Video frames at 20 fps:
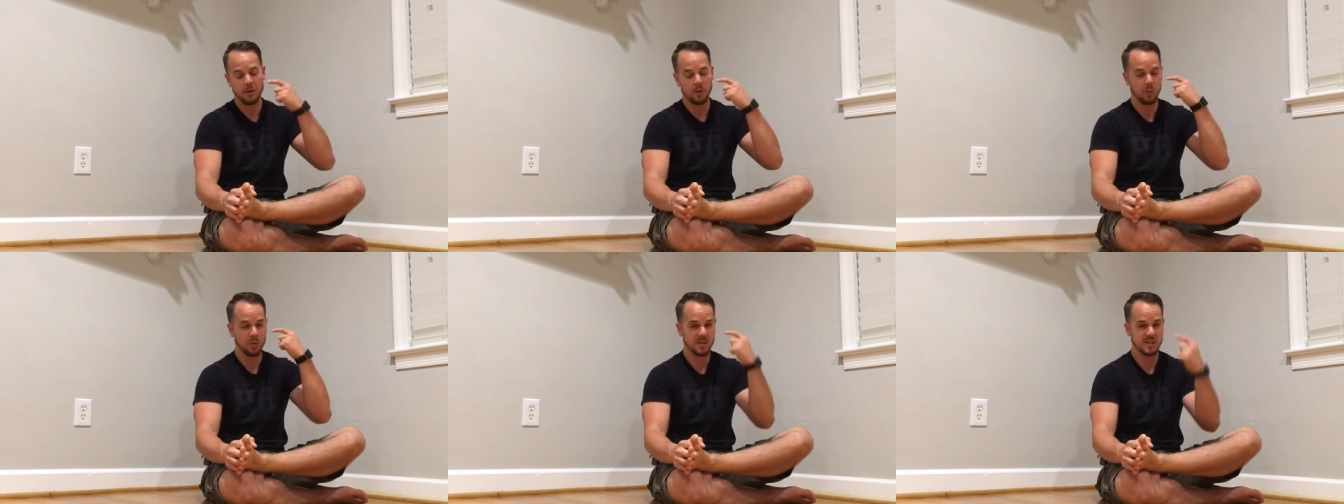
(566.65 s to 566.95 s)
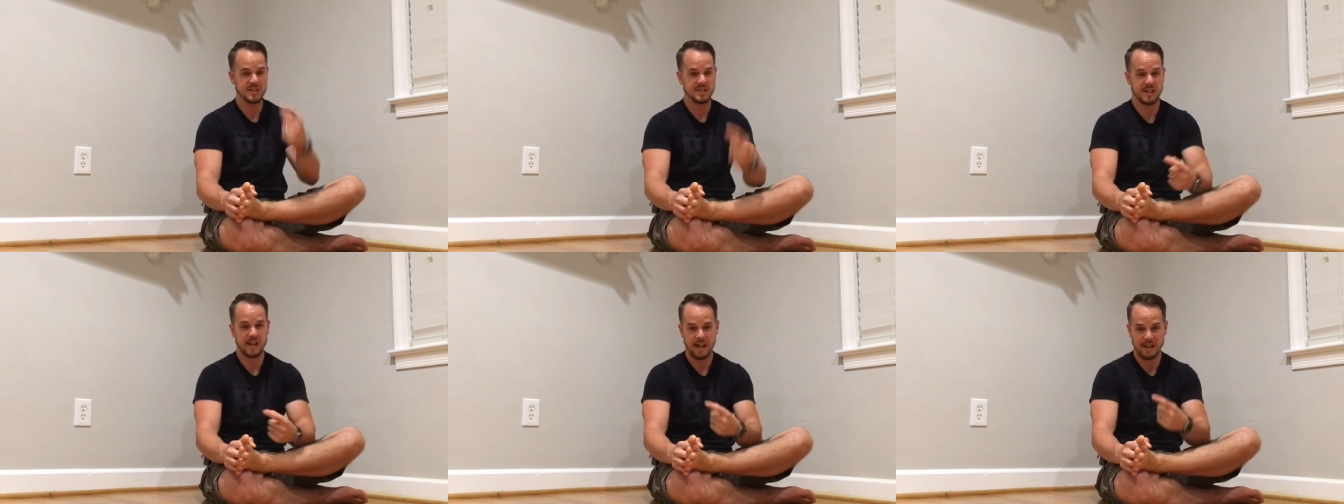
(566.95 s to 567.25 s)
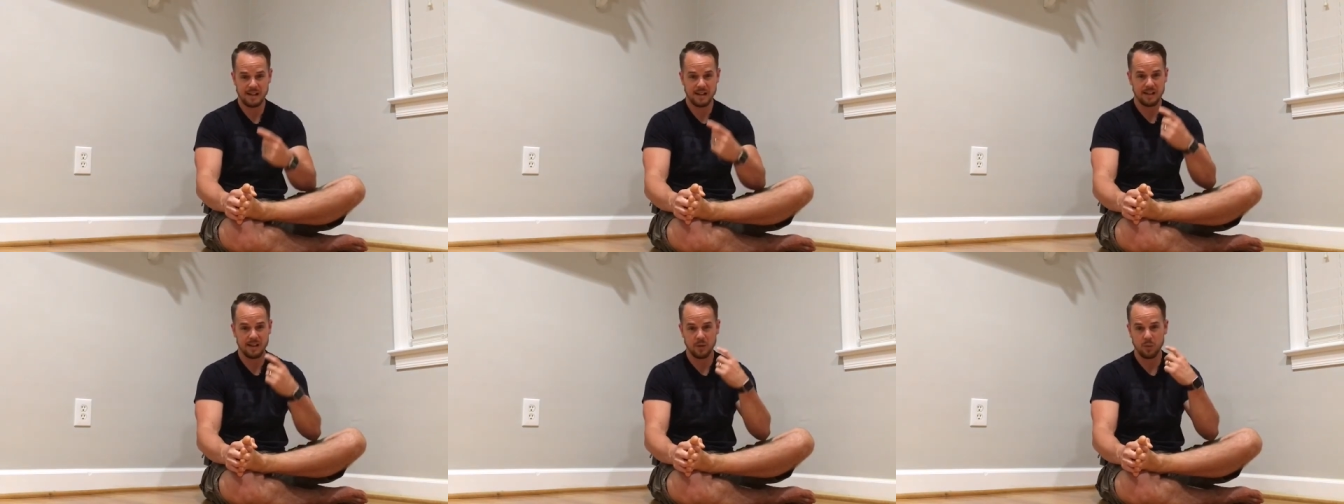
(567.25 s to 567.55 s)
with
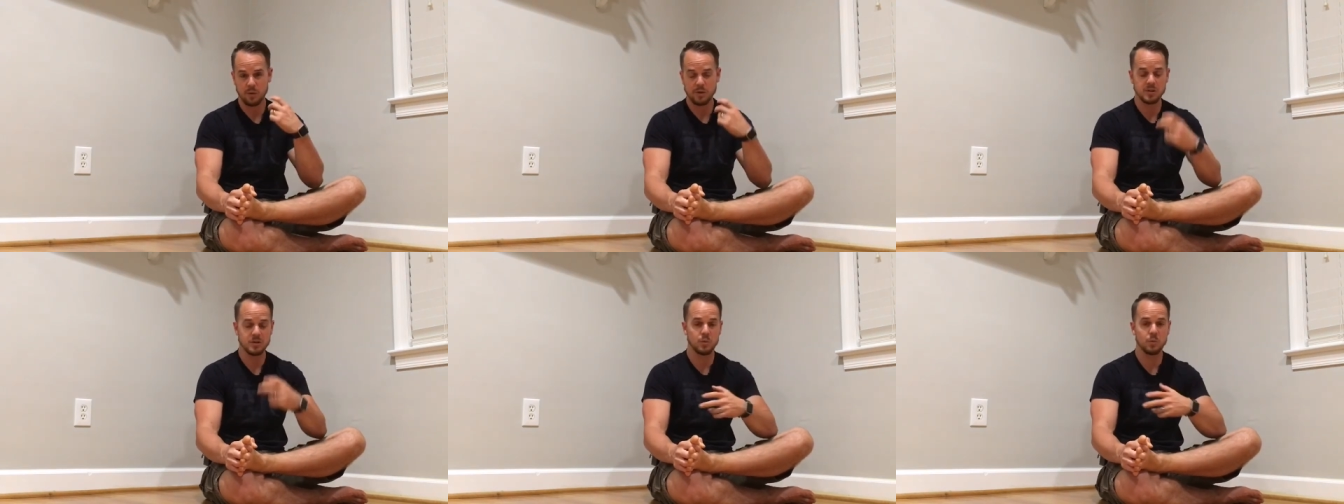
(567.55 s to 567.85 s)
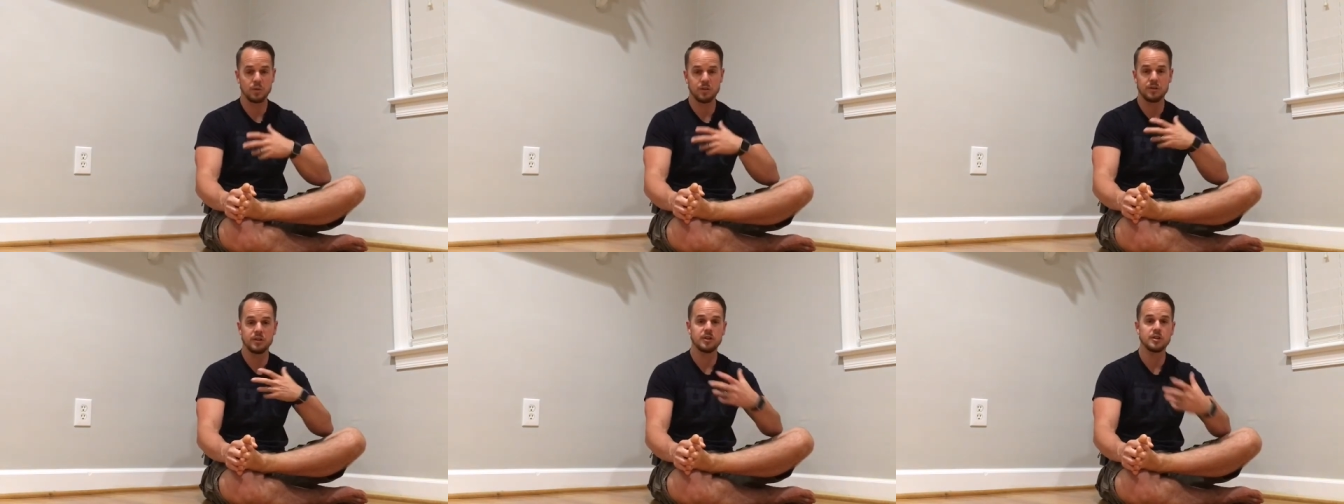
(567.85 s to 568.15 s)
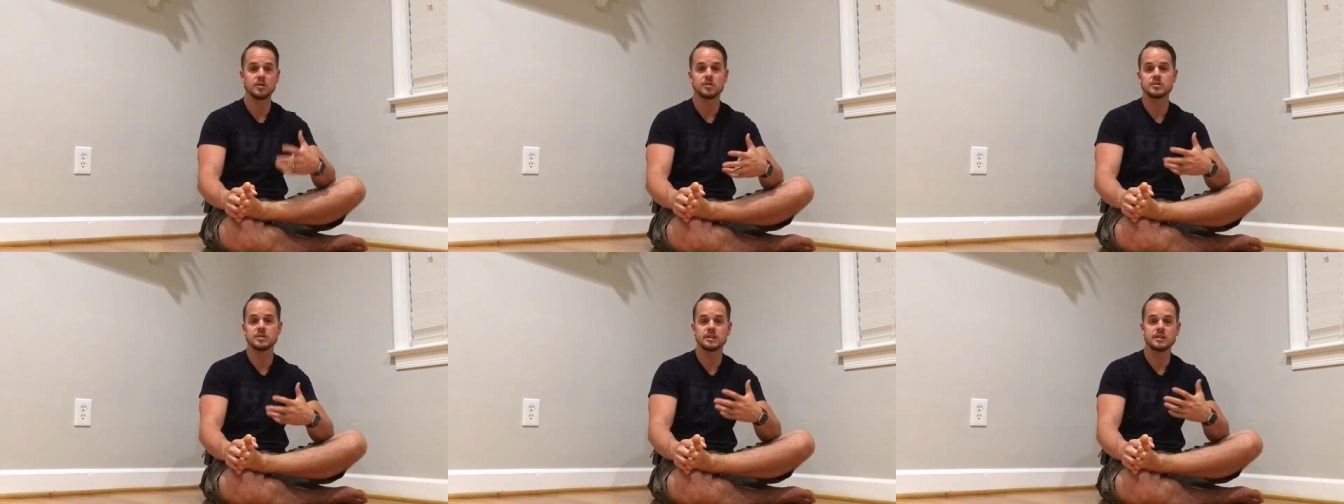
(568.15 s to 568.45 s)
standing with, with
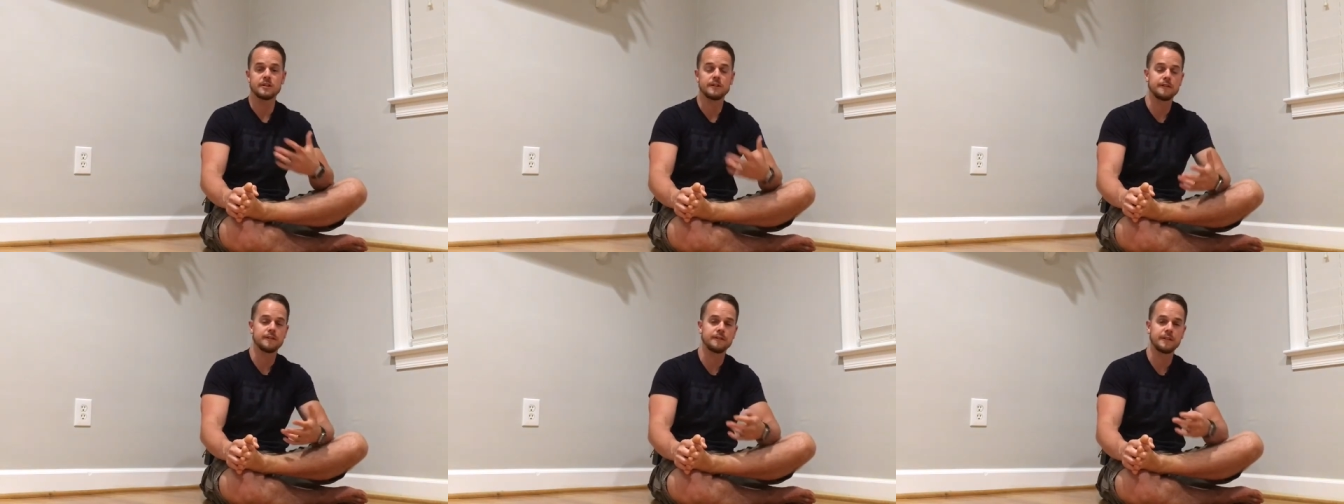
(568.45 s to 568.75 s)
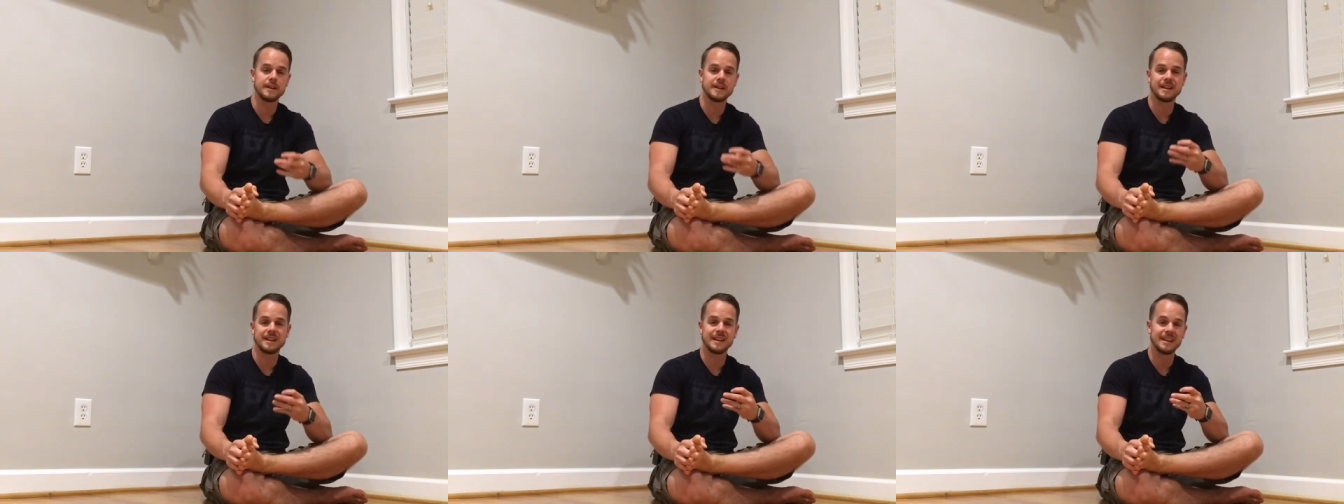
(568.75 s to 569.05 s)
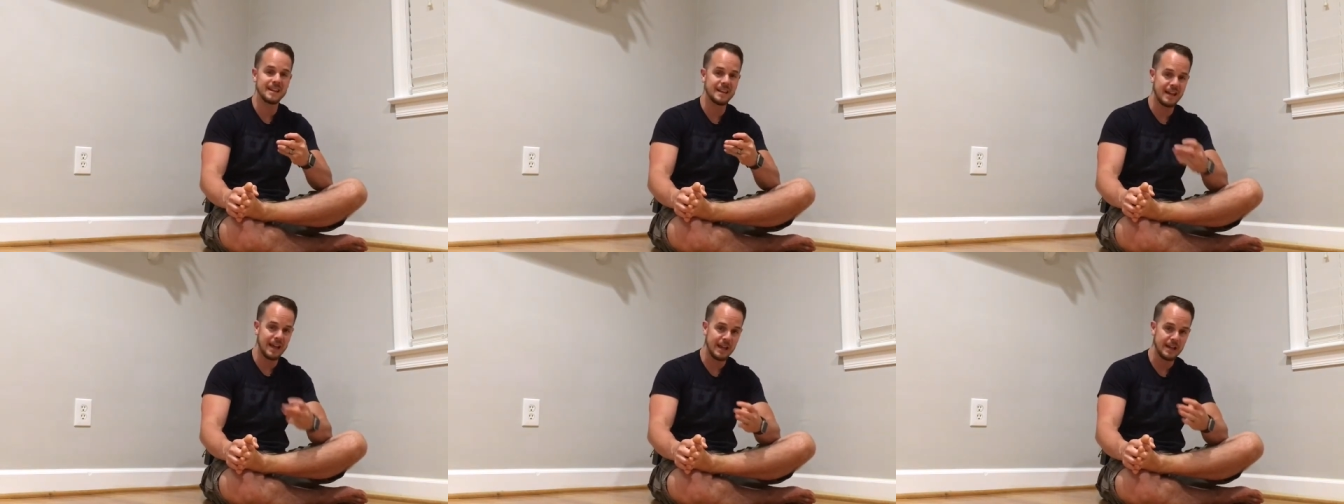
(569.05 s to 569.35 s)
using your feet and
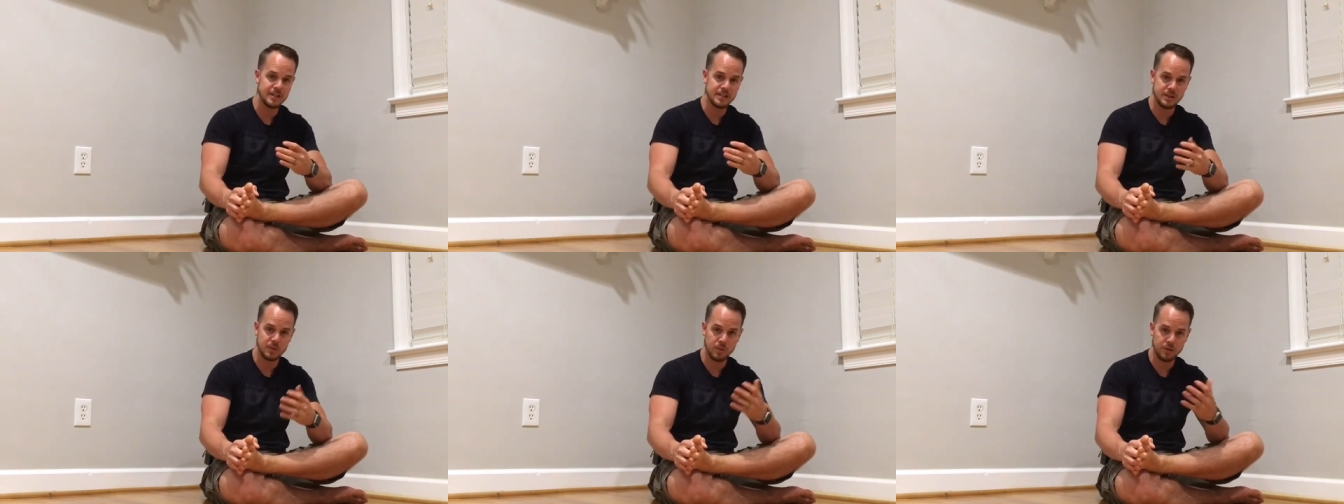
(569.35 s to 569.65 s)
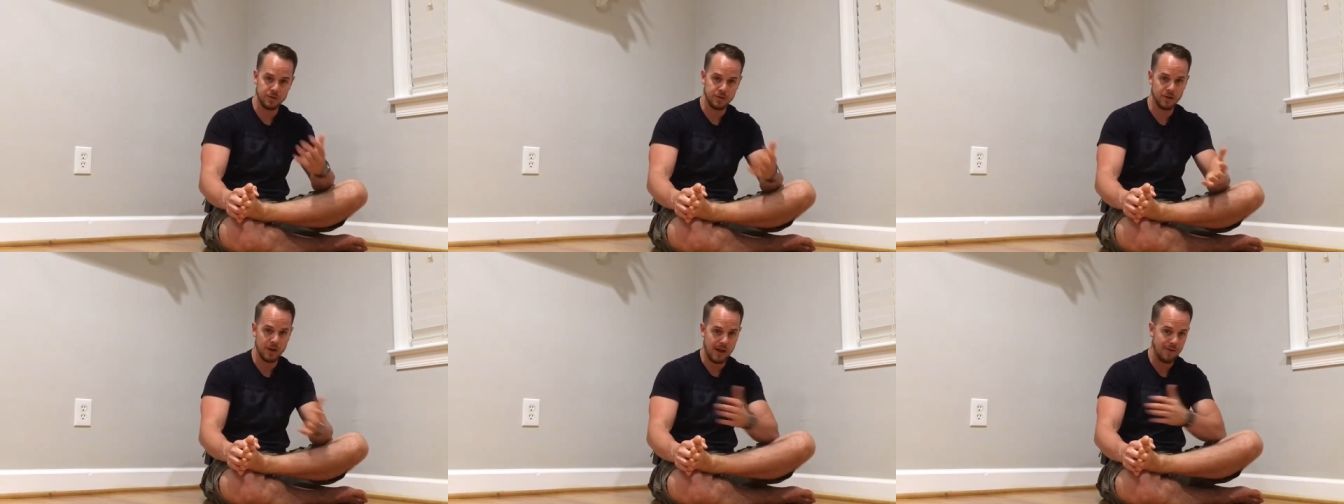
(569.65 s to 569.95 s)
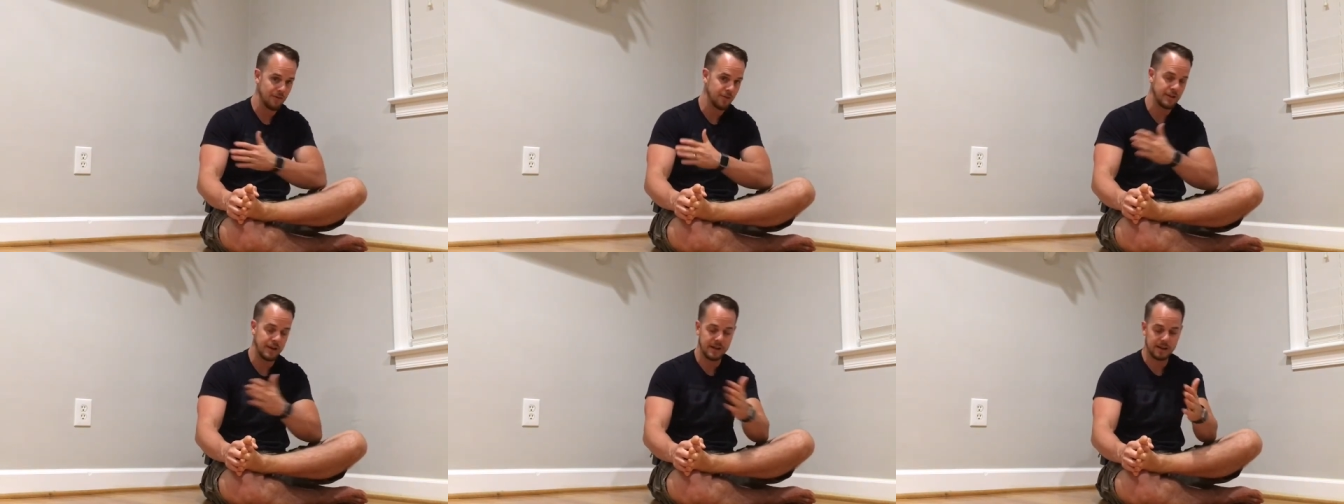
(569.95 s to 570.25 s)
engaging with your
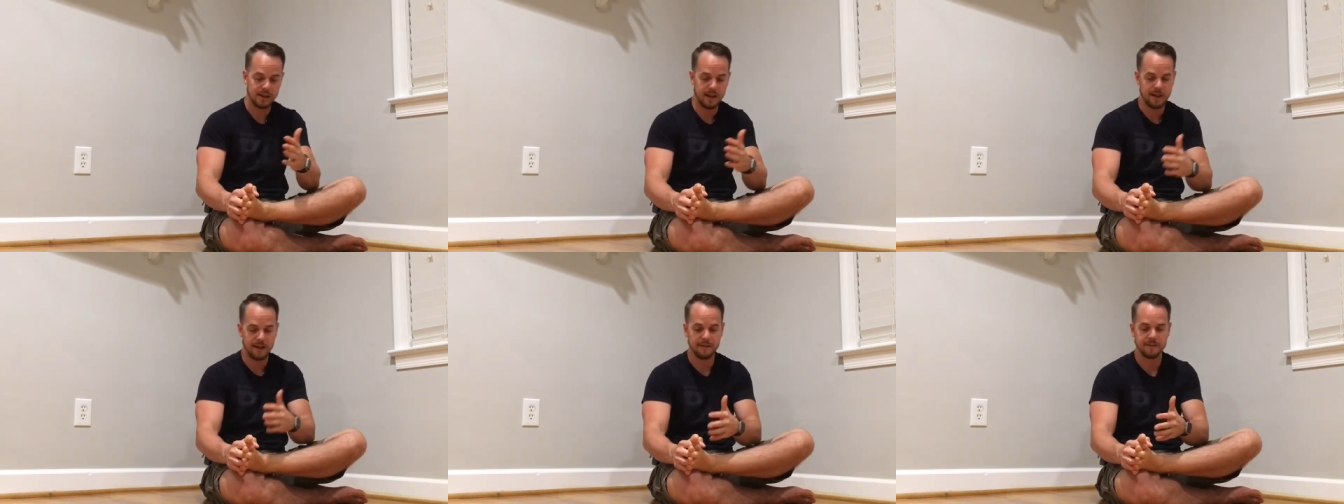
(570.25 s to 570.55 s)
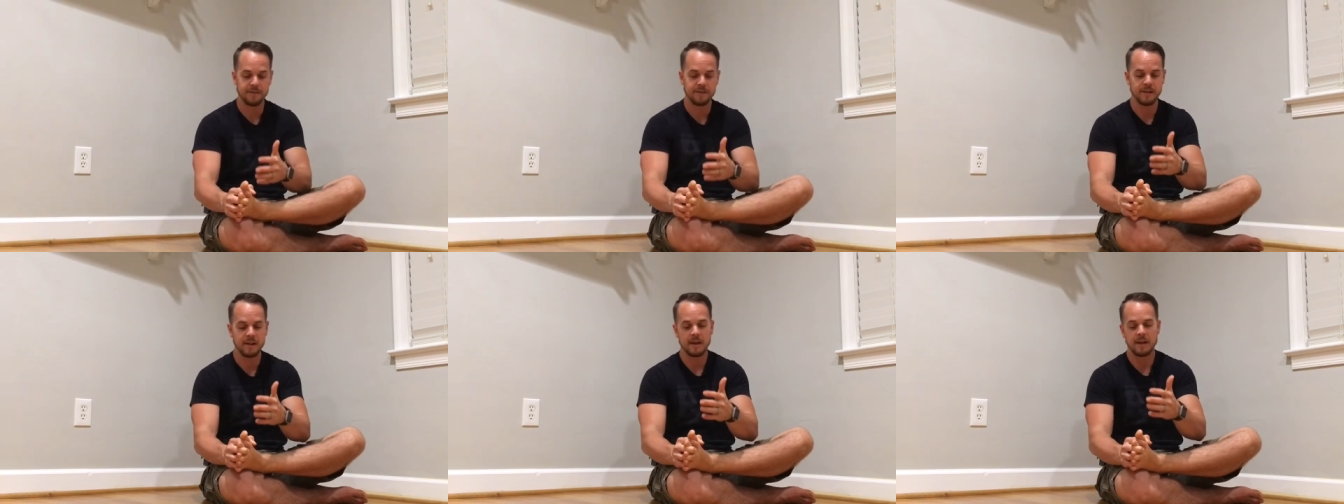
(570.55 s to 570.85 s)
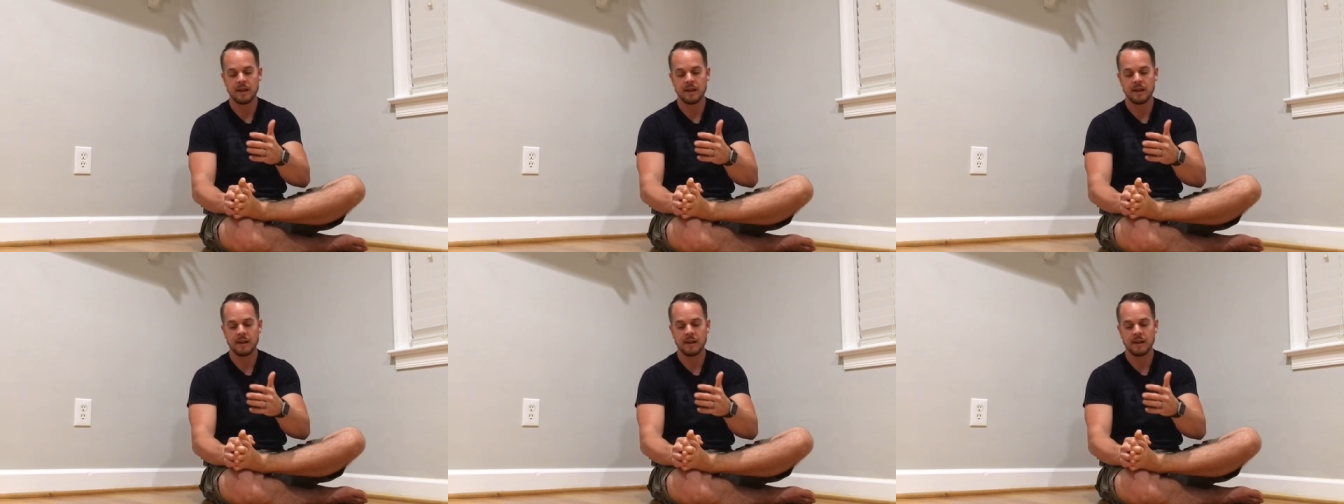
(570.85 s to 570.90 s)
everyday life